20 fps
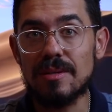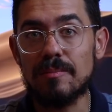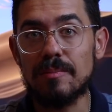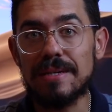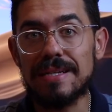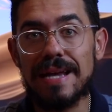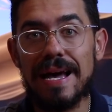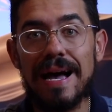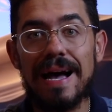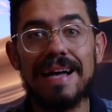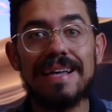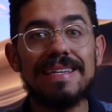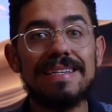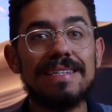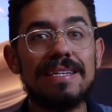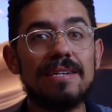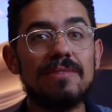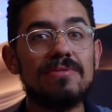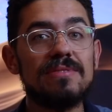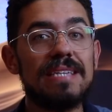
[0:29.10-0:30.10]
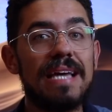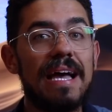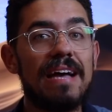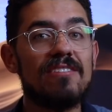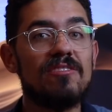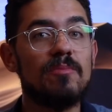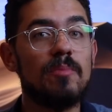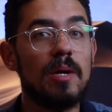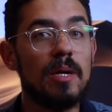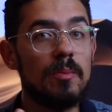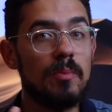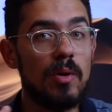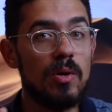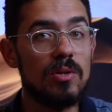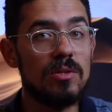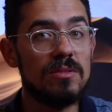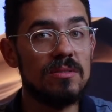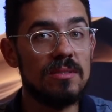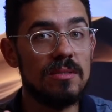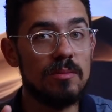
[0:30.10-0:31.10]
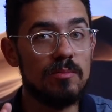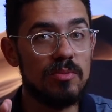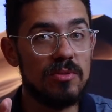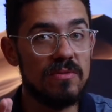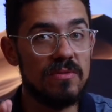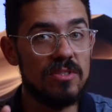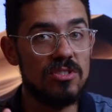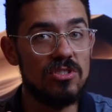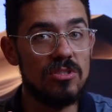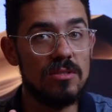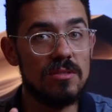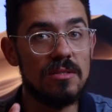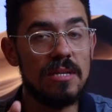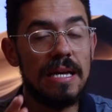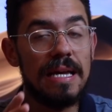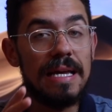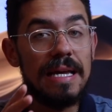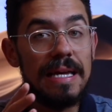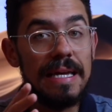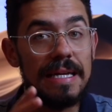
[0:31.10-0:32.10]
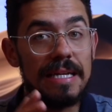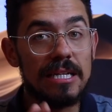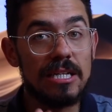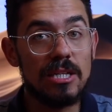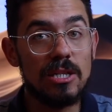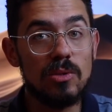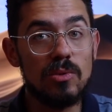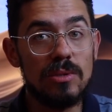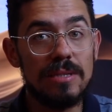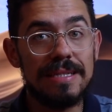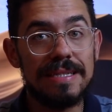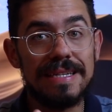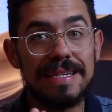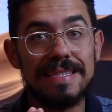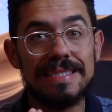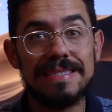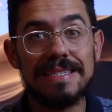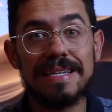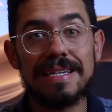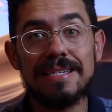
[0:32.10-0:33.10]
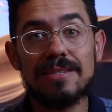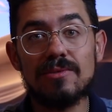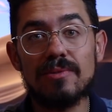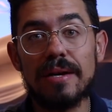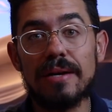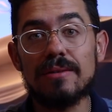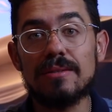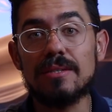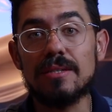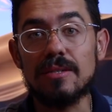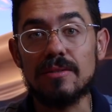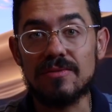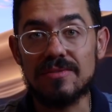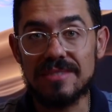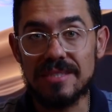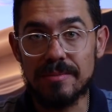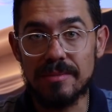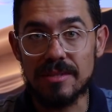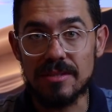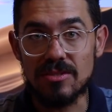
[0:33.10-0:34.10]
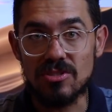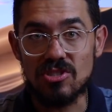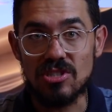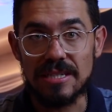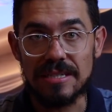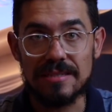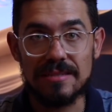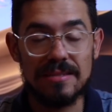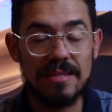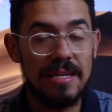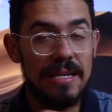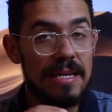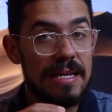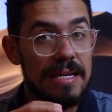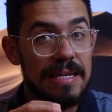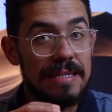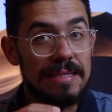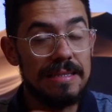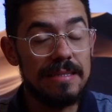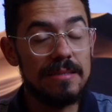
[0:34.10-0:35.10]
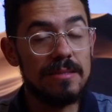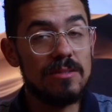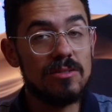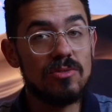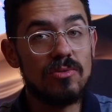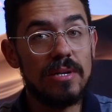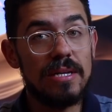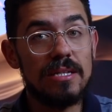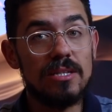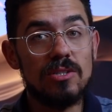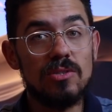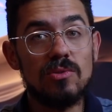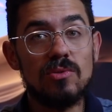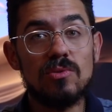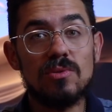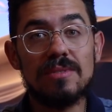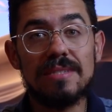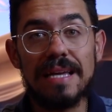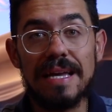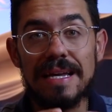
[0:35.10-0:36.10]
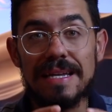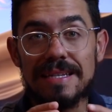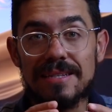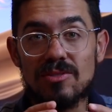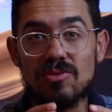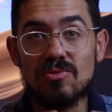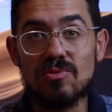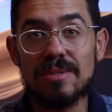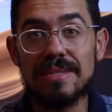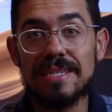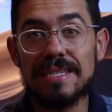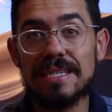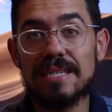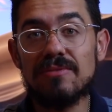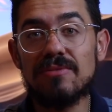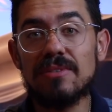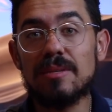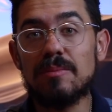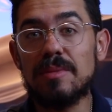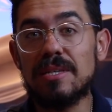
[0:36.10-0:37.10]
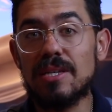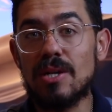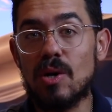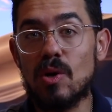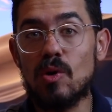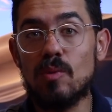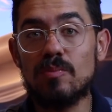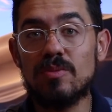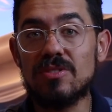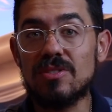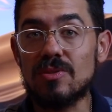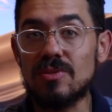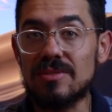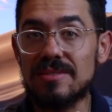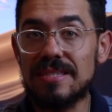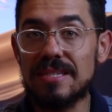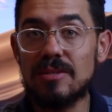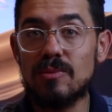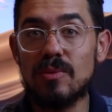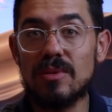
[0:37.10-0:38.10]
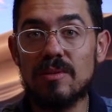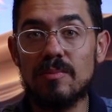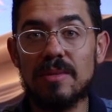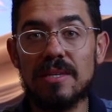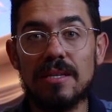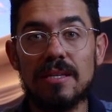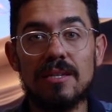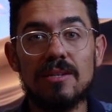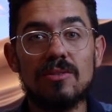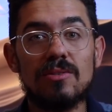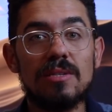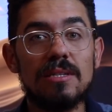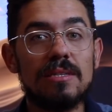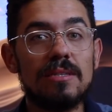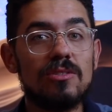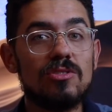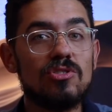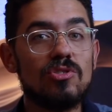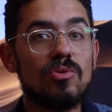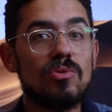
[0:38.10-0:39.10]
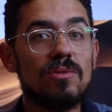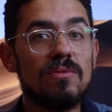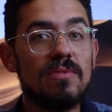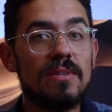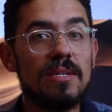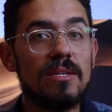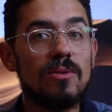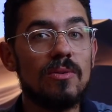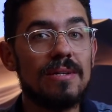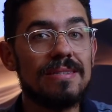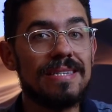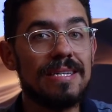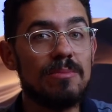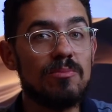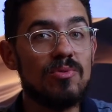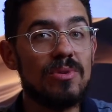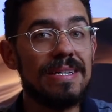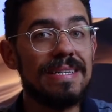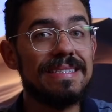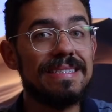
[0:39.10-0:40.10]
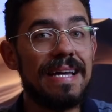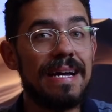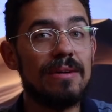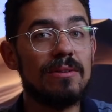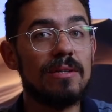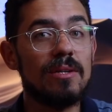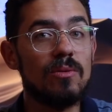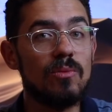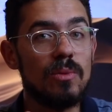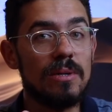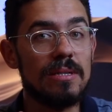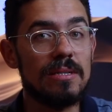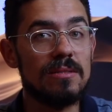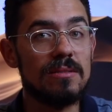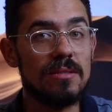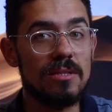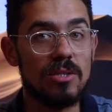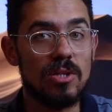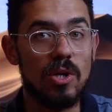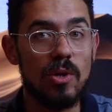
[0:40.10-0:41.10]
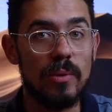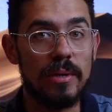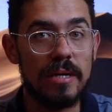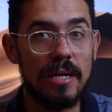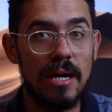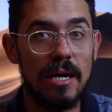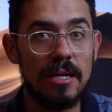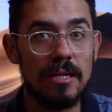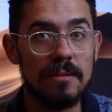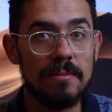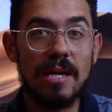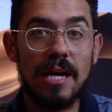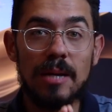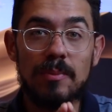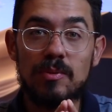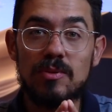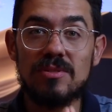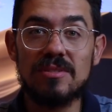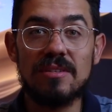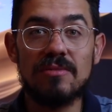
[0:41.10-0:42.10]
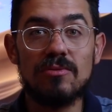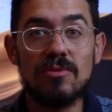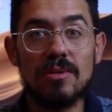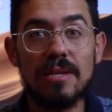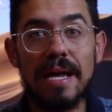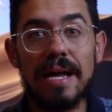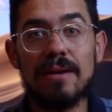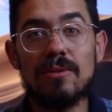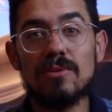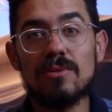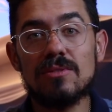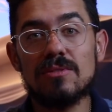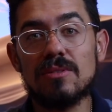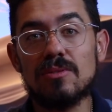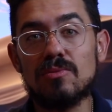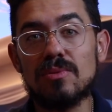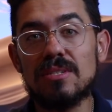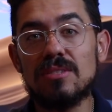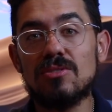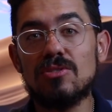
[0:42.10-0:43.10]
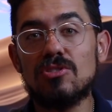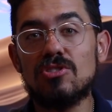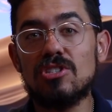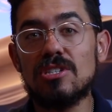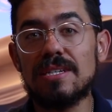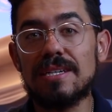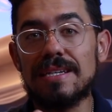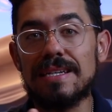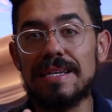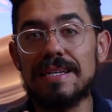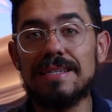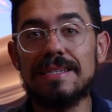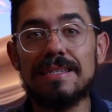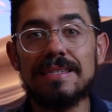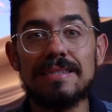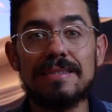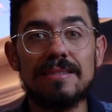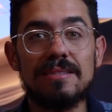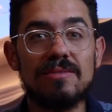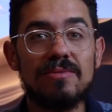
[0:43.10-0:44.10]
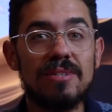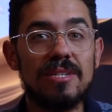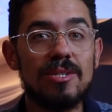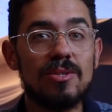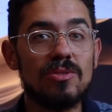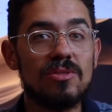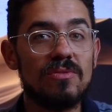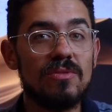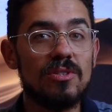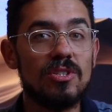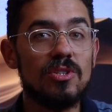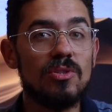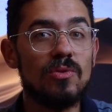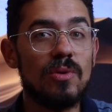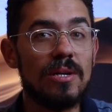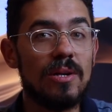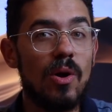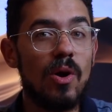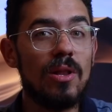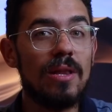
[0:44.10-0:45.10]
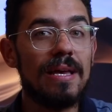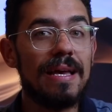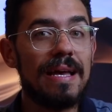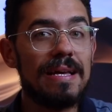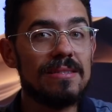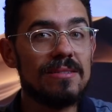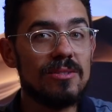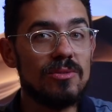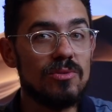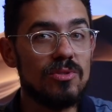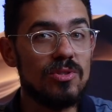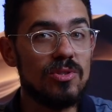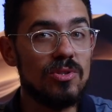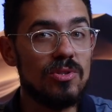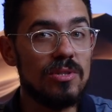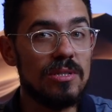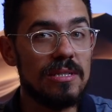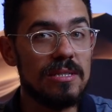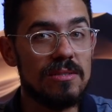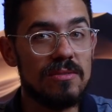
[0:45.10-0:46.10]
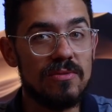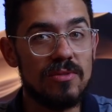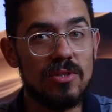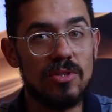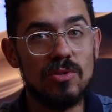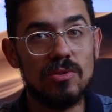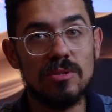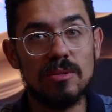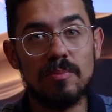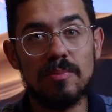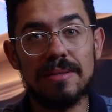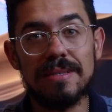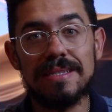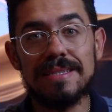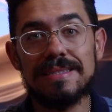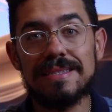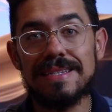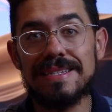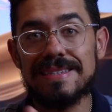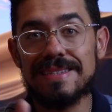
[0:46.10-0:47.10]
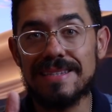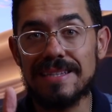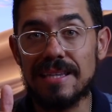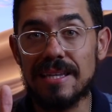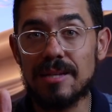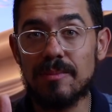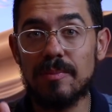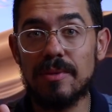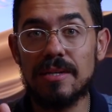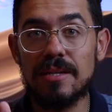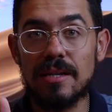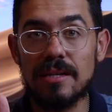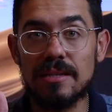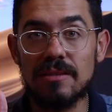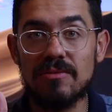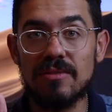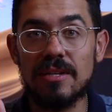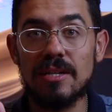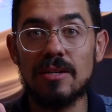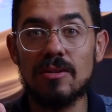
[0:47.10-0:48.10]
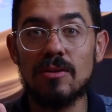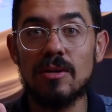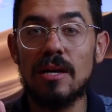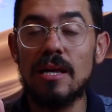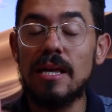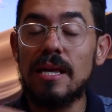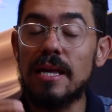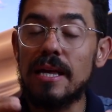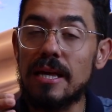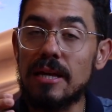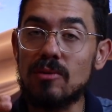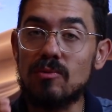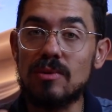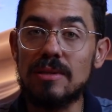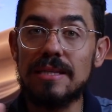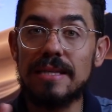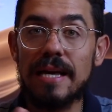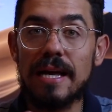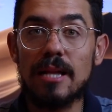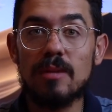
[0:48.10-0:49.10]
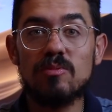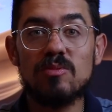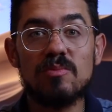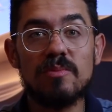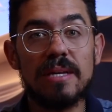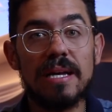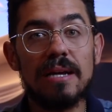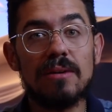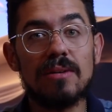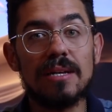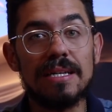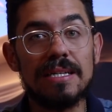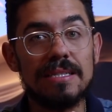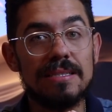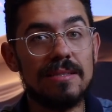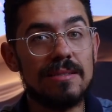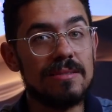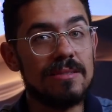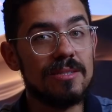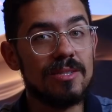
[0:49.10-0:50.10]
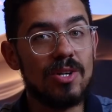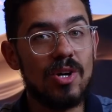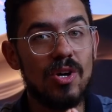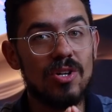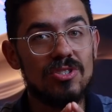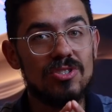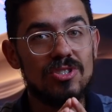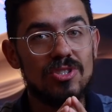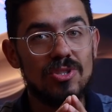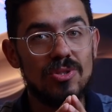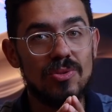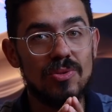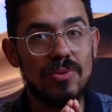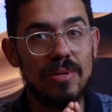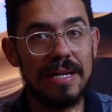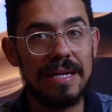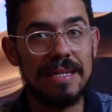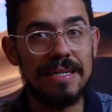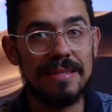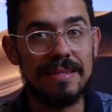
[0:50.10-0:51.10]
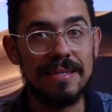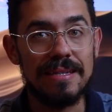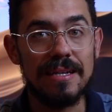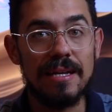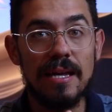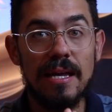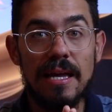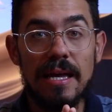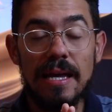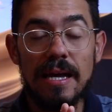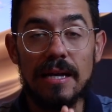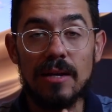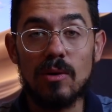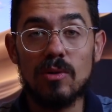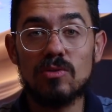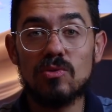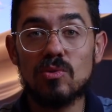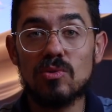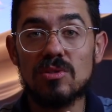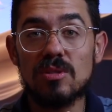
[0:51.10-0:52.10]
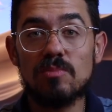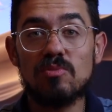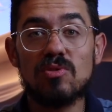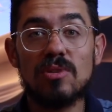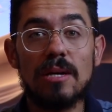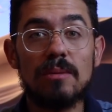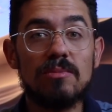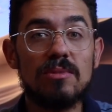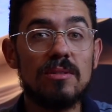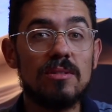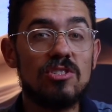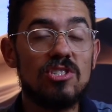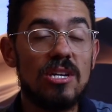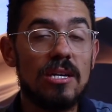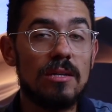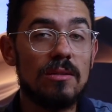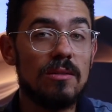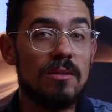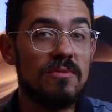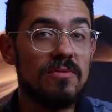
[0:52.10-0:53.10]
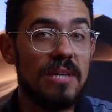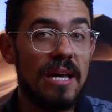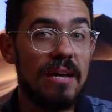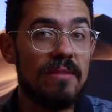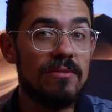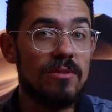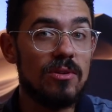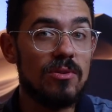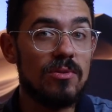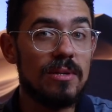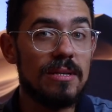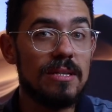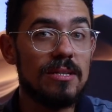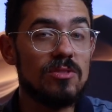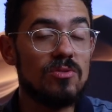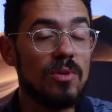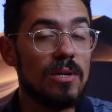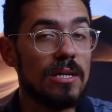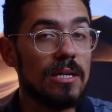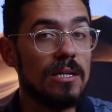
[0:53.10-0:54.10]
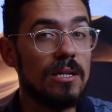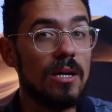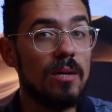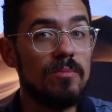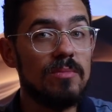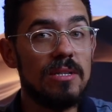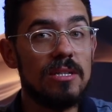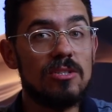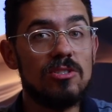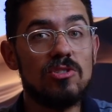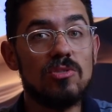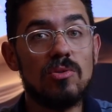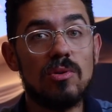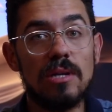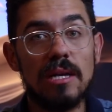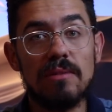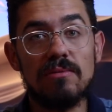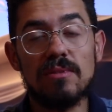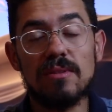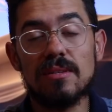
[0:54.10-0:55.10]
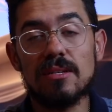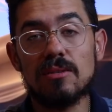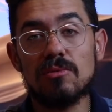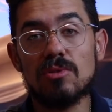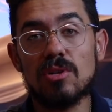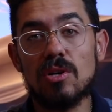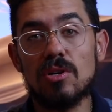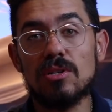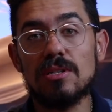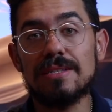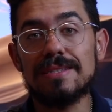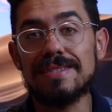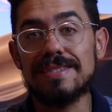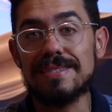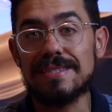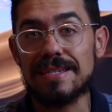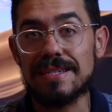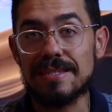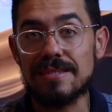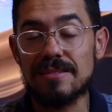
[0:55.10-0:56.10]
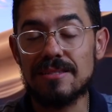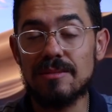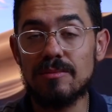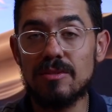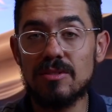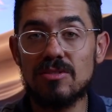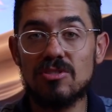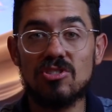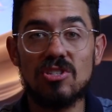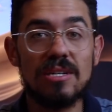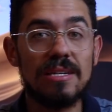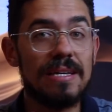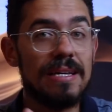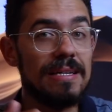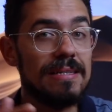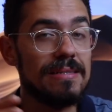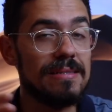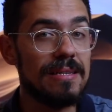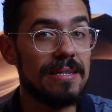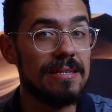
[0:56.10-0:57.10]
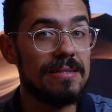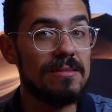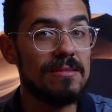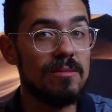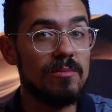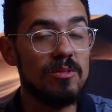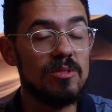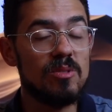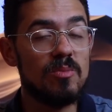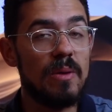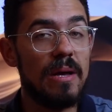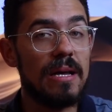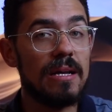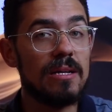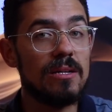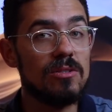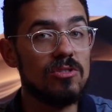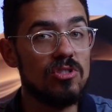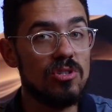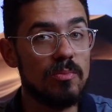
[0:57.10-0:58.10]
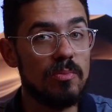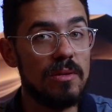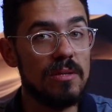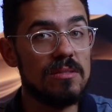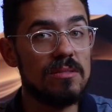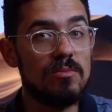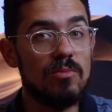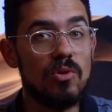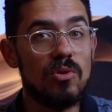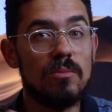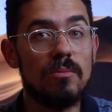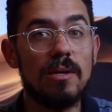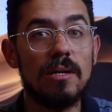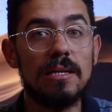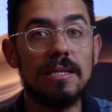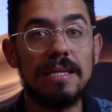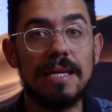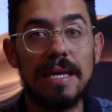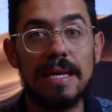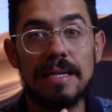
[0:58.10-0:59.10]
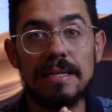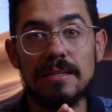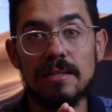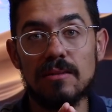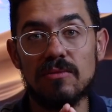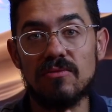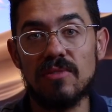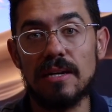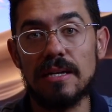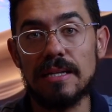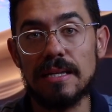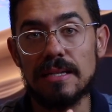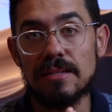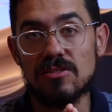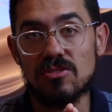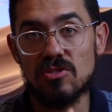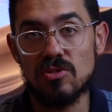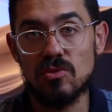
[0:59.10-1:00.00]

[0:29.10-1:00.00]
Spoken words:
but high enough to have bipartisan provisions, including a second round of stimulus checks. This is great news and is really giving me hope, so stick with me here in this short video as I break down what is going on. I put several hours researching and editing these videos for you, and all I ask in return is for you to please hit the like button on the video. It really helps me out and it doesn't cost you anything. And also subscribe to the channel if you haven't already so I can update you on everything regarding the second stimulus check and second stimulus package, plus more money and finance